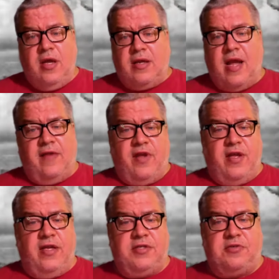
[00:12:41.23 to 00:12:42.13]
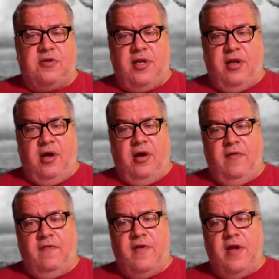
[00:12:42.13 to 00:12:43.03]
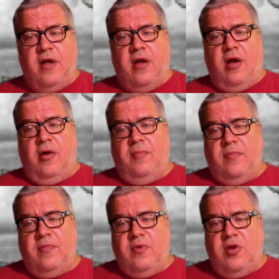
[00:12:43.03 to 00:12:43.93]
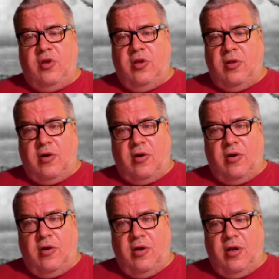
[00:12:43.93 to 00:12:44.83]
kind of a history of nuclear